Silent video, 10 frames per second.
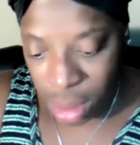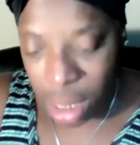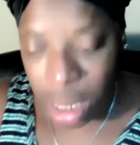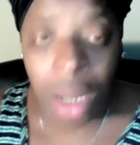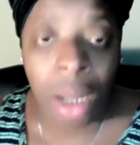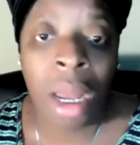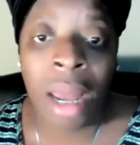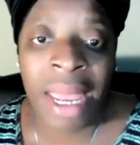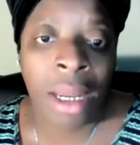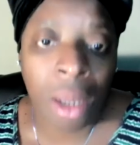And he could
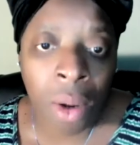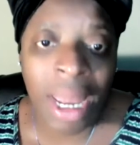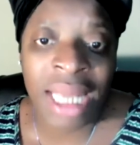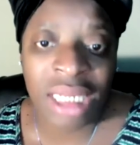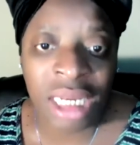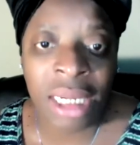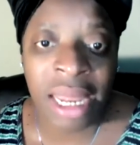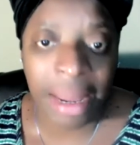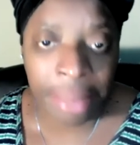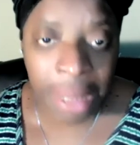come and go as he
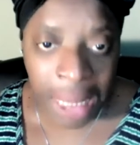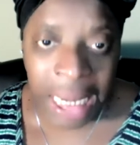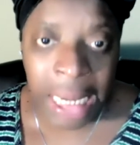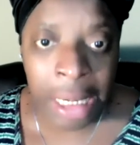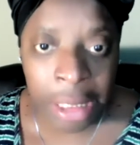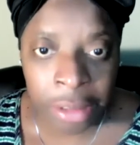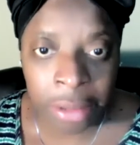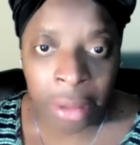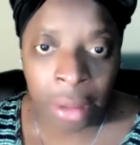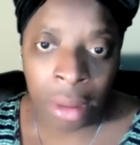damn please.
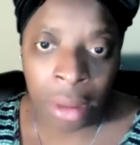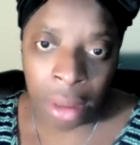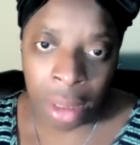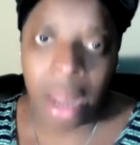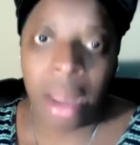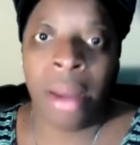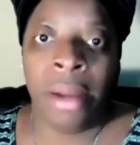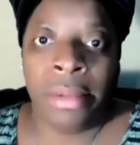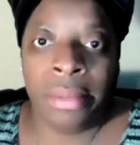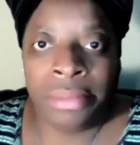Yeah.
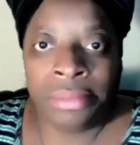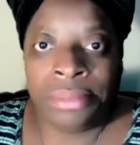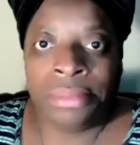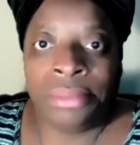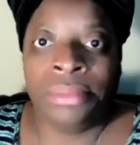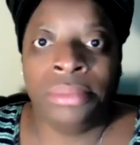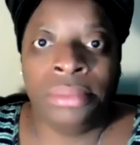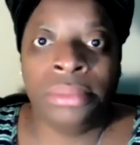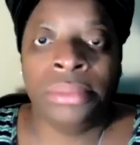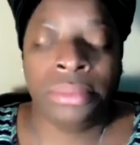Mm-hmm.